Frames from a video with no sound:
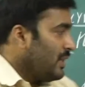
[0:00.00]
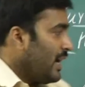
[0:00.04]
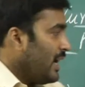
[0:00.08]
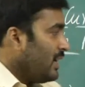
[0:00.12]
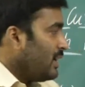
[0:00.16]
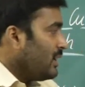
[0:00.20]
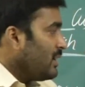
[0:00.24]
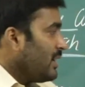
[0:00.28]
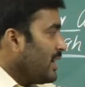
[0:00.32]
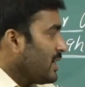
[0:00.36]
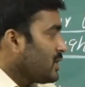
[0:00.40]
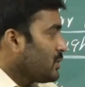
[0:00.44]

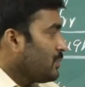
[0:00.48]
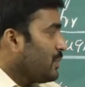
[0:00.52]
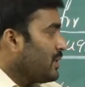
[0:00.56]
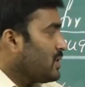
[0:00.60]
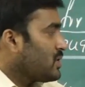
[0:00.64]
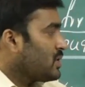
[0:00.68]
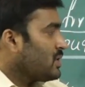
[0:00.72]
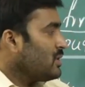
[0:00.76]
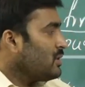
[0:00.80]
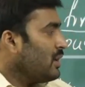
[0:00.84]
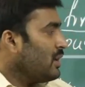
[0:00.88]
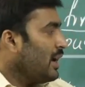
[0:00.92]
that
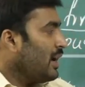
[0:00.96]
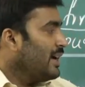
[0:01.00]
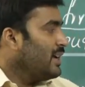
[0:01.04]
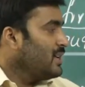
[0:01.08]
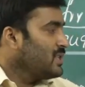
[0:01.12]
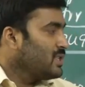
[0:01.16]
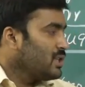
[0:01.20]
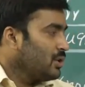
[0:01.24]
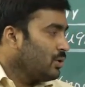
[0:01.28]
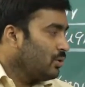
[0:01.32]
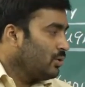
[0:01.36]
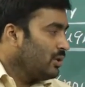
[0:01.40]
expression I
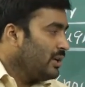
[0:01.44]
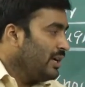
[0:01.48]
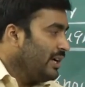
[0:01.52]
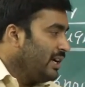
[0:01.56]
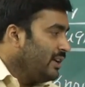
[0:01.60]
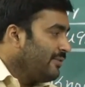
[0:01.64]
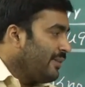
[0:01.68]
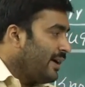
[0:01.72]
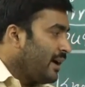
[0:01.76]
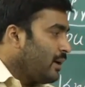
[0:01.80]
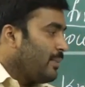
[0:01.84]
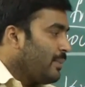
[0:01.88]
is equal to E
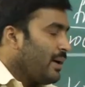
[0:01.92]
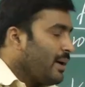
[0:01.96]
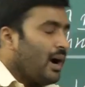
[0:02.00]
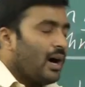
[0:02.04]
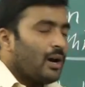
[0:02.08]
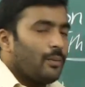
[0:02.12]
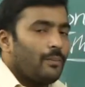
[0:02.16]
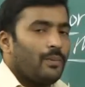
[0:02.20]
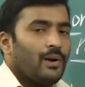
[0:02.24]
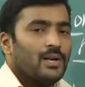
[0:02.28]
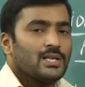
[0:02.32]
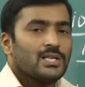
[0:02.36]
divided by
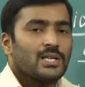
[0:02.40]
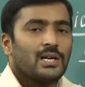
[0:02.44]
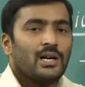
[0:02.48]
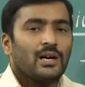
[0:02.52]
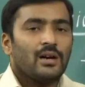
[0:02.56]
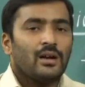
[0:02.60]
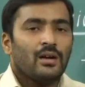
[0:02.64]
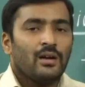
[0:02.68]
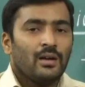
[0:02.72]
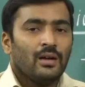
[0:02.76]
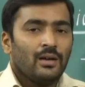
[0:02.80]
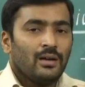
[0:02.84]
R plus
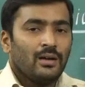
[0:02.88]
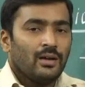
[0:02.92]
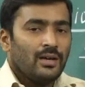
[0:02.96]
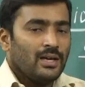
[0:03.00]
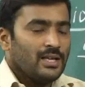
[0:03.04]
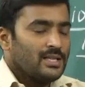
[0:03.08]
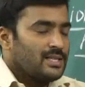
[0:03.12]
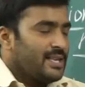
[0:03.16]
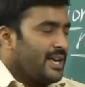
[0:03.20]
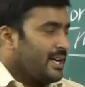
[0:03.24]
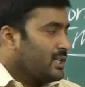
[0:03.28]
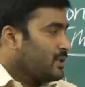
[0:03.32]
R
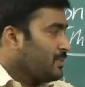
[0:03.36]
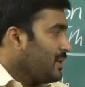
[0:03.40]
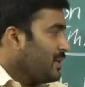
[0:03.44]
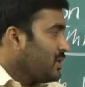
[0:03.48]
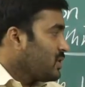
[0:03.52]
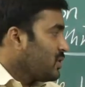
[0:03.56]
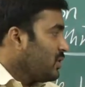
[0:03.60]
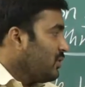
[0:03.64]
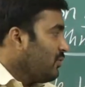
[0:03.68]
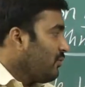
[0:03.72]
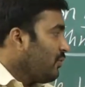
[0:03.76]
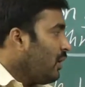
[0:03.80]
is the
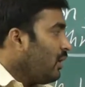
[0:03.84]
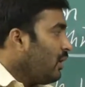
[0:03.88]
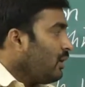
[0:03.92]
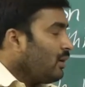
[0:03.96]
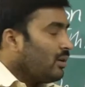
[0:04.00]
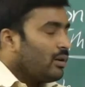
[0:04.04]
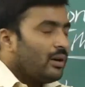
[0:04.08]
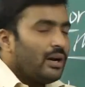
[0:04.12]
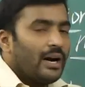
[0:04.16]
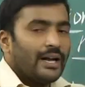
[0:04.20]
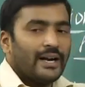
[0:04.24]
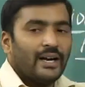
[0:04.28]
expression
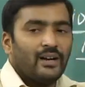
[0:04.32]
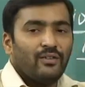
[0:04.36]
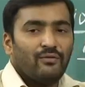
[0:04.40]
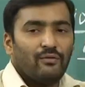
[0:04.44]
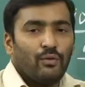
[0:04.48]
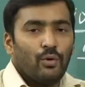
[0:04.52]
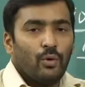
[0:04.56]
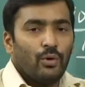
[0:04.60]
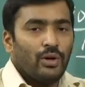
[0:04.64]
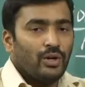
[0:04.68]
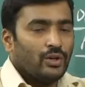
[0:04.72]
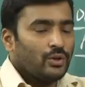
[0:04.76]
for current
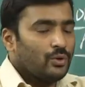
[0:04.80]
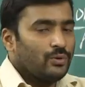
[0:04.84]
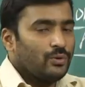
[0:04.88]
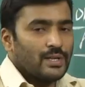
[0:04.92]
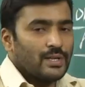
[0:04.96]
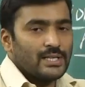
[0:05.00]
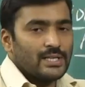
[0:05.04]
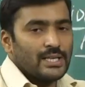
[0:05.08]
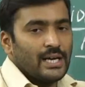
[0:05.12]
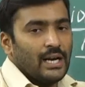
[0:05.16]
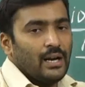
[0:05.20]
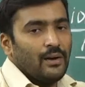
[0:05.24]
flowing through
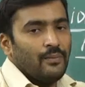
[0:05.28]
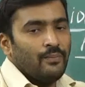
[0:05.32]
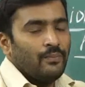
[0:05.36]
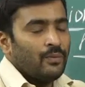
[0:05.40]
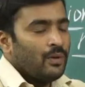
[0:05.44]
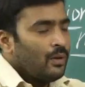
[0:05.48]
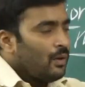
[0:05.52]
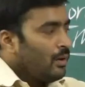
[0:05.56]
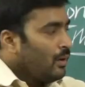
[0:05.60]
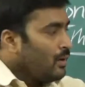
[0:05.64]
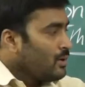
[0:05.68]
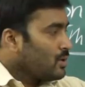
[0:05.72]
the cell.
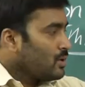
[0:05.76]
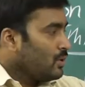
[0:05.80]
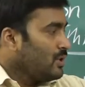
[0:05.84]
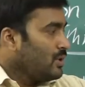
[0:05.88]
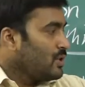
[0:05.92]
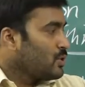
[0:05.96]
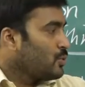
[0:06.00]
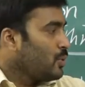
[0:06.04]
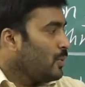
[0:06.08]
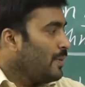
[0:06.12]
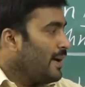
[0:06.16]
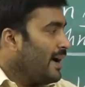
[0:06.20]
So
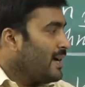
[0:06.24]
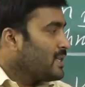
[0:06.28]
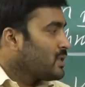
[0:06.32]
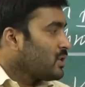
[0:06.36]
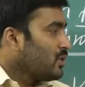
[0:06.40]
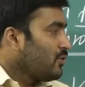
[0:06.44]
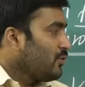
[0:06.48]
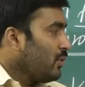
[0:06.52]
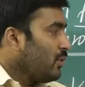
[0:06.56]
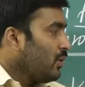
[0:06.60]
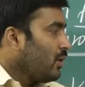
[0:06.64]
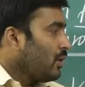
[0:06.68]
this will be
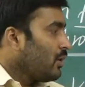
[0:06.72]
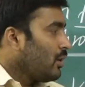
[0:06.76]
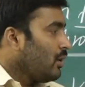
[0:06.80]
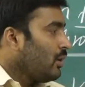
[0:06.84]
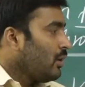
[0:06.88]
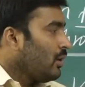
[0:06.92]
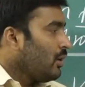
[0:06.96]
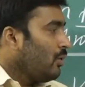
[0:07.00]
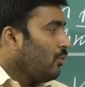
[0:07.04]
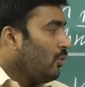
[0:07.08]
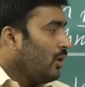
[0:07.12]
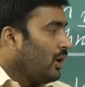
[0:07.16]
asked
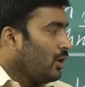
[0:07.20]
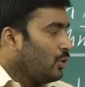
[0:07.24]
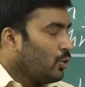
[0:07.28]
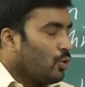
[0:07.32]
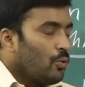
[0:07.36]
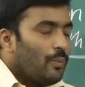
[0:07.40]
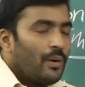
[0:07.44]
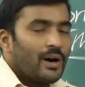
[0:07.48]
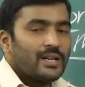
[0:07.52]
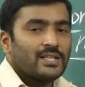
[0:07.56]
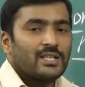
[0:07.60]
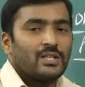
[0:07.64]
for
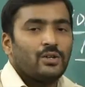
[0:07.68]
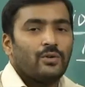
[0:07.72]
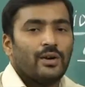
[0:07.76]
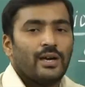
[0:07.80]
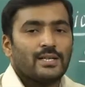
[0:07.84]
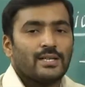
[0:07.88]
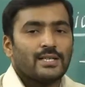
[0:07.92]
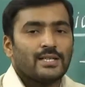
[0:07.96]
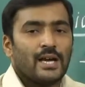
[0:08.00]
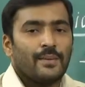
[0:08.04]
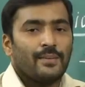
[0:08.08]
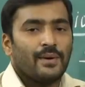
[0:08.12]
two marks in your
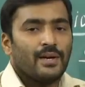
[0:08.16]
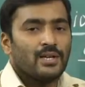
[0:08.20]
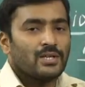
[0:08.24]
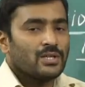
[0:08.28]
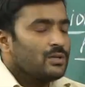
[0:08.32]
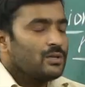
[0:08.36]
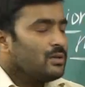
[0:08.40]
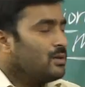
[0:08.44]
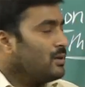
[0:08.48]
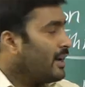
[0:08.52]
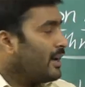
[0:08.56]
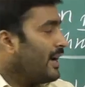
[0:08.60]

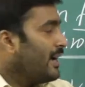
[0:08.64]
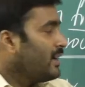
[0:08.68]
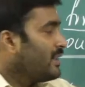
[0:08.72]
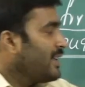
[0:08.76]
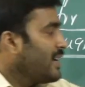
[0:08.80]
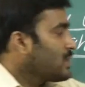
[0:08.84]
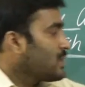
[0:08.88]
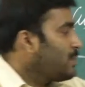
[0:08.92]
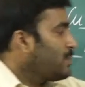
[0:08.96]
examination, write the